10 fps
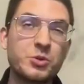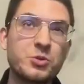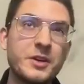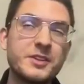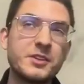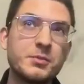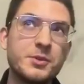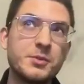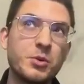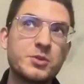Creating
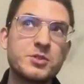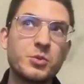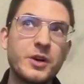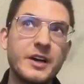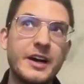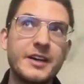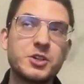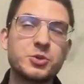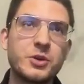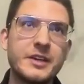the books the way I
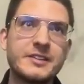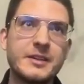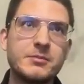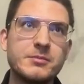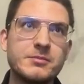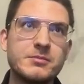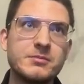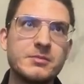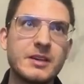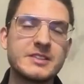create them,
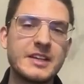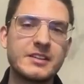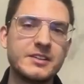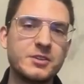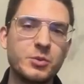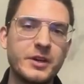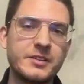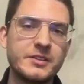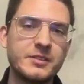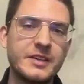exactly the way
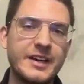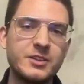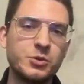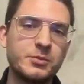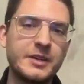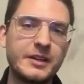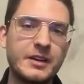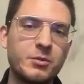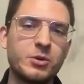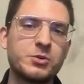that I doing them.
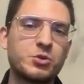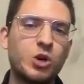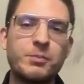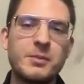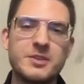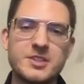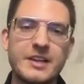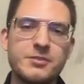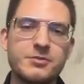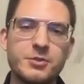I want to copy
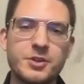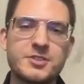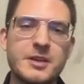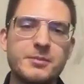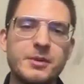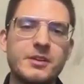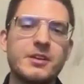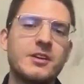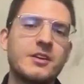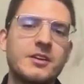myself, for example,
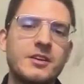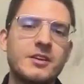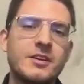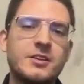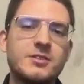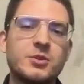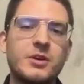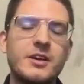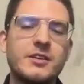and so